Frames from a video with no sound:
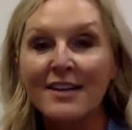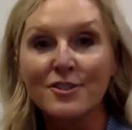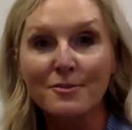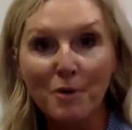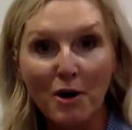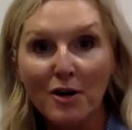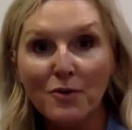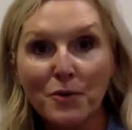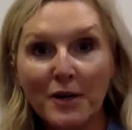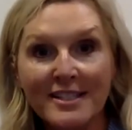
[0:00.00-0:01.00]
Tomorrow
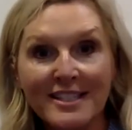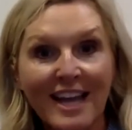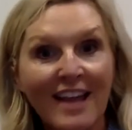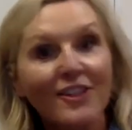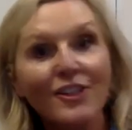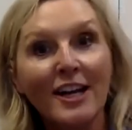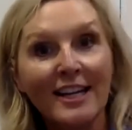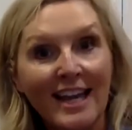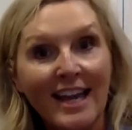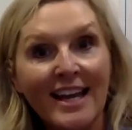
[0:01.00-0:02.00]
we'll get together
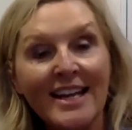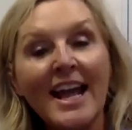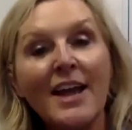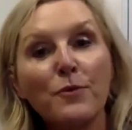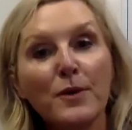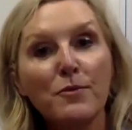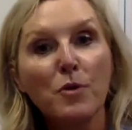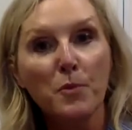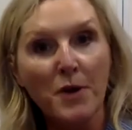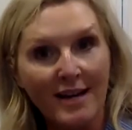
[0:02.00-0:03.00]
again and we will
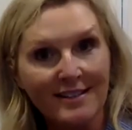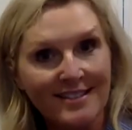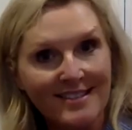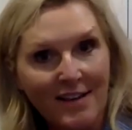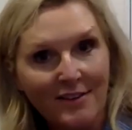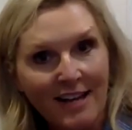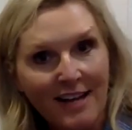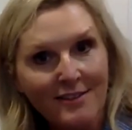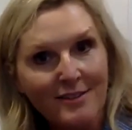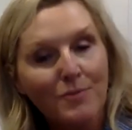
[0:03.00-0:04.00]
practice sounding
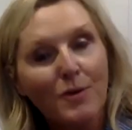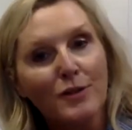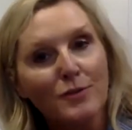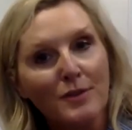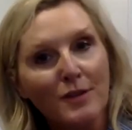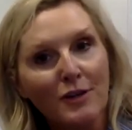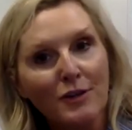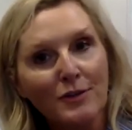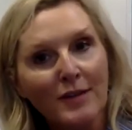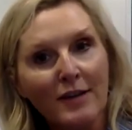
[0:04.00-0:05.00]
out some words with our new
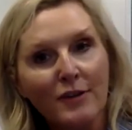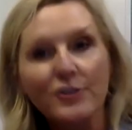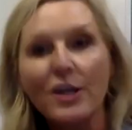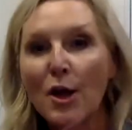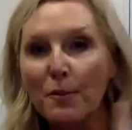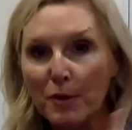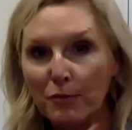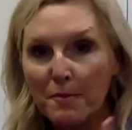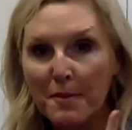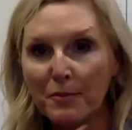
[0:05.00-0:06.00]
letters. But
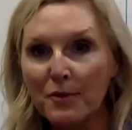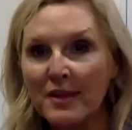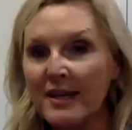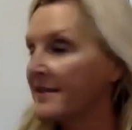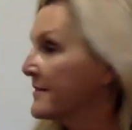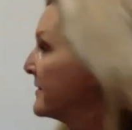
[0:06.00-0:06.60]
remember this,